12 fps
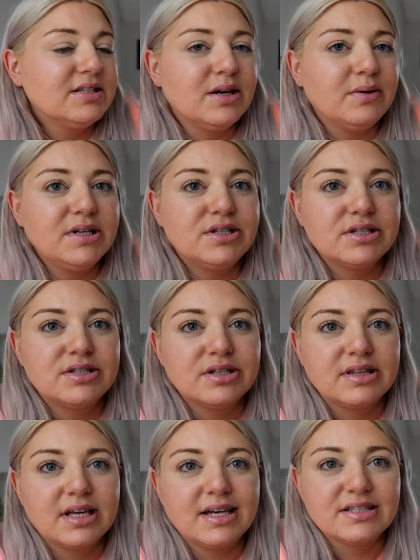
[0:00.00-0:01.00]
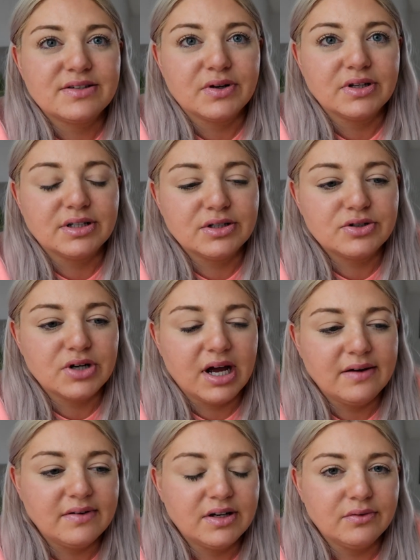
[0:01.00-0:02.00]
So he just took the kids for a little
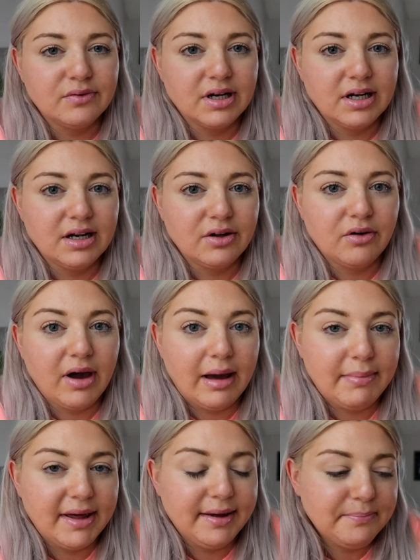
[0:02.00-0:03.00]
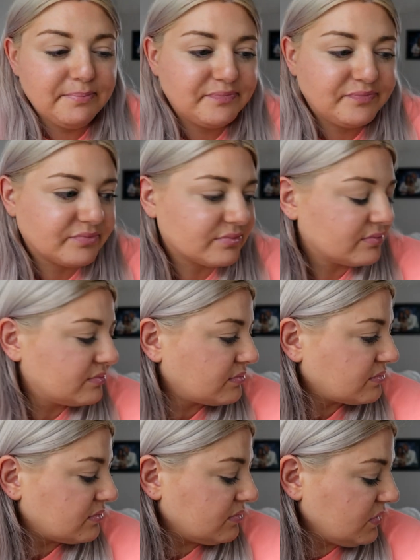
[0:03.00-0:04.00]
drive, and he'll run in and grab it.
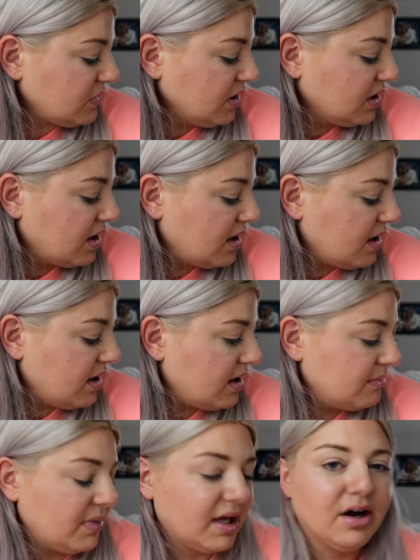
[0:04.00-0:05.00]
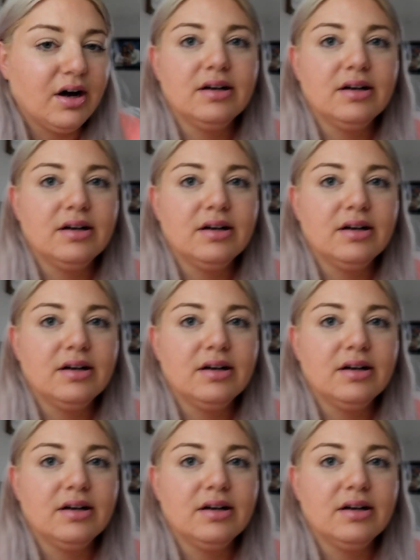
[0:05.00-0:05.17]
I